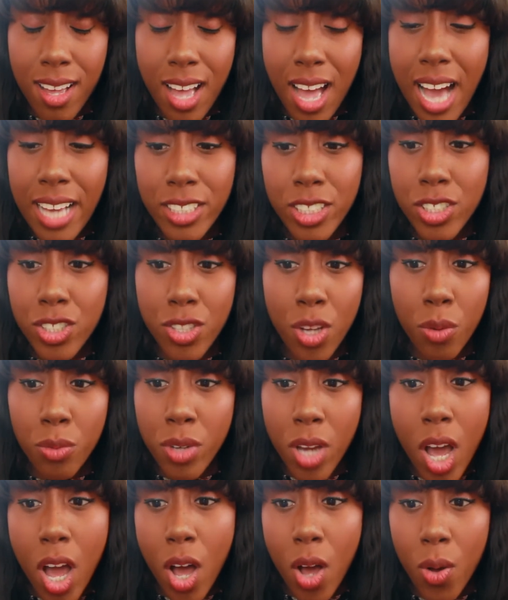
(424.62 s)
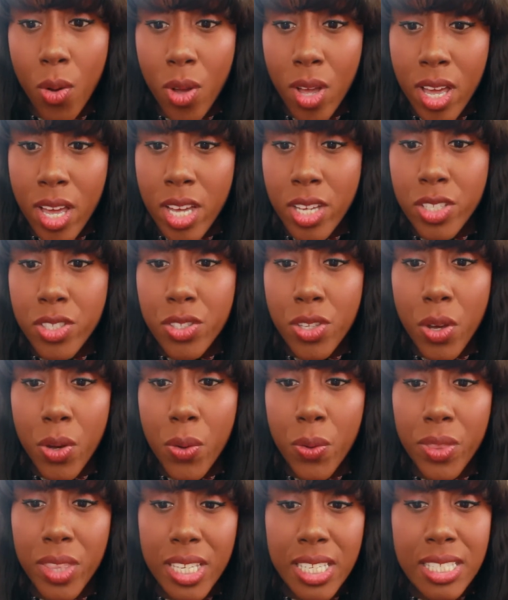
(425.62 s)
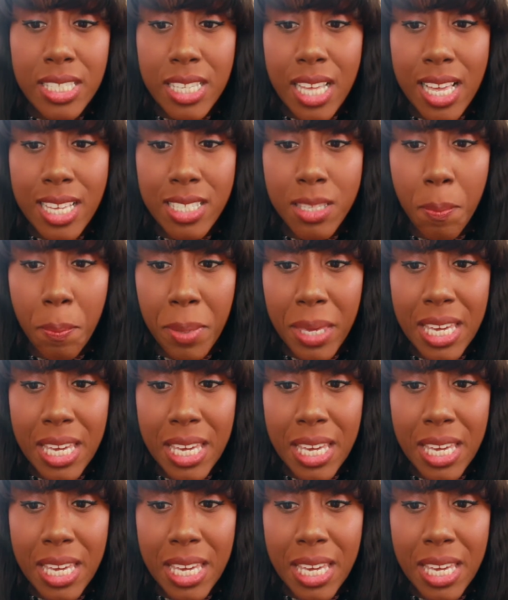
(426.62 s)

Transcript: I just don't know. So this says